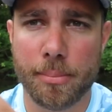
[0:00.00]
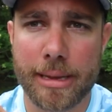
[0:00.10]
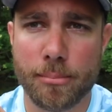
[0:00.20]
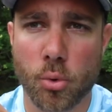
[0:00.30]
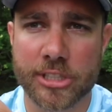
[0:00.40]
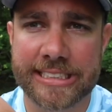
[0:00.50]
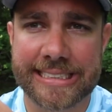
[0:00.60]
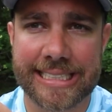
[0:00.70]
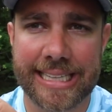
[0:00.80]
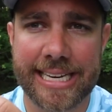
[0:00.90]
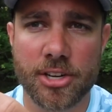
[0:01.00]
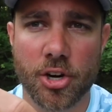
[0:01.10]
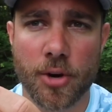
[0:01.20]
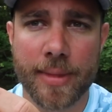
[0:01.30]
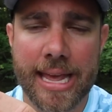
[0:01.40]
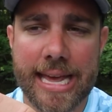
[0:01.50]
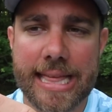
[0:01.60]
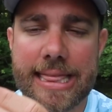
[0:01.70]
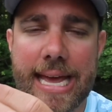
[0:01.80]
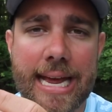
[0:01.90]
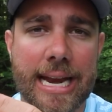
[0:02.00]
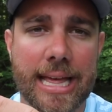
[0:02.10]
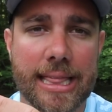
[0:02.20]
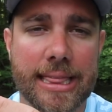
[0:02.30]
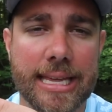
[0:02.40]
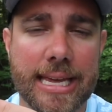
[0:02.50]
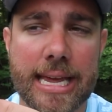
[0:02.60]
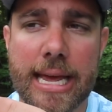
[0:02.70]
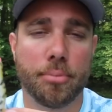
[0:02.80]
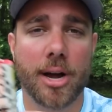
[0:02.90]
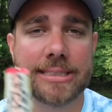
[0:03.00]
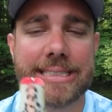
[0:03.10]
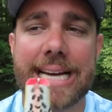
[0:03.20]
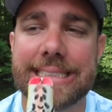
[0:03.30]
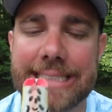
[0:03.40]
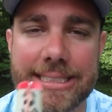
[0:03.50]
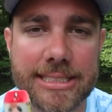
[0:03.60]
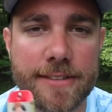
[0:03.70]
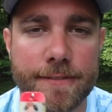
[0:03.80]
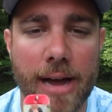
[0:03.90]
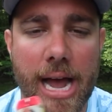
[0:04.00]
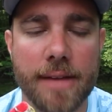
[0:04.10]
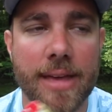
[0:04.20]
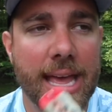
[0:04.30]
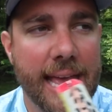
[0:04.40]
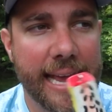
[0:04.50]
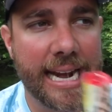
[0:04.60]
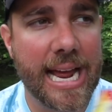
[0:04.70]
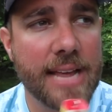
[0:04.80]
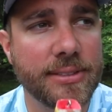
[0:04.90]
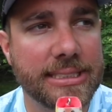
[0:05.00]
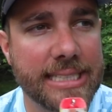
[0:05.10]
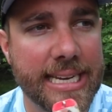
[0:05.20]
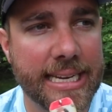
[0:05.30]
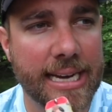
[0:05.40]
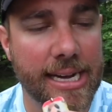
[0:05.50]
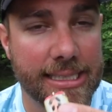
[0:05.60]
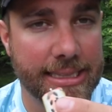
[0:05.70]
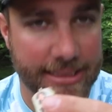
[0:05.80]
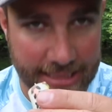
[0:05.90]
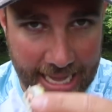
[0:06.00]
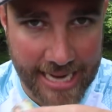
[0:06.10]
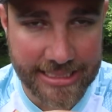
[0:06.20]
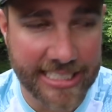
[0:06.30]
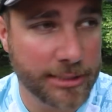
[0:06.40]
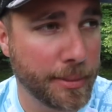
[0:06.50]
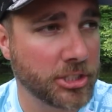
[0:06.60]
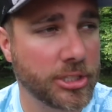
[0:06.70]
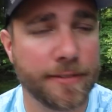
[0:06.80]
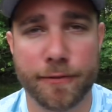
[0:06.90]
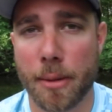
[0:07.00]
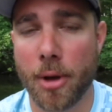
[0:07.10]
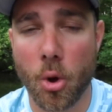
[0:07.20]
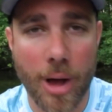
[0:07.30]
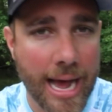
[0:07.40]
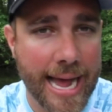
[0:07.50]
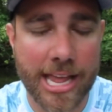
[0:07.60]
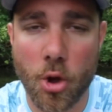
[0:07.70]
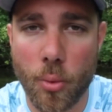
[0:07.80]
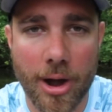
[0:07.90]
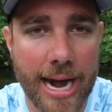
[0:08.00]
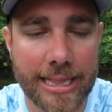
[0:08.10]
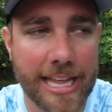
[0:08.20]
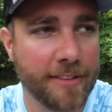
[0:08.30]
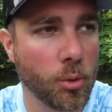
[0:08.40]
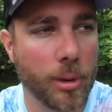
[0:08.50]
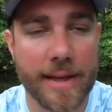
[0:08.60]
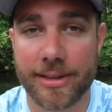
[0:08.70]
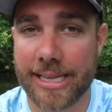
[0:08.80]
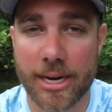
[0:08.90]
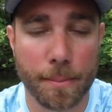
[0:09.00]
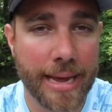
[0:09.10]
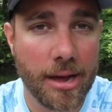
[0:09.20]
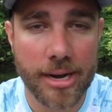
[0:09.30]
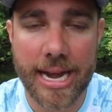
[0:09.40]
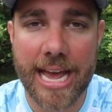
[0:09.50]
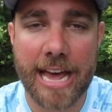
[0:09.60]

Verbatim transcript: bit more slender than the Bronze Eye sixty-five. And I have seen a lot, especially from Ohio where I live, where we have a lot of pound and a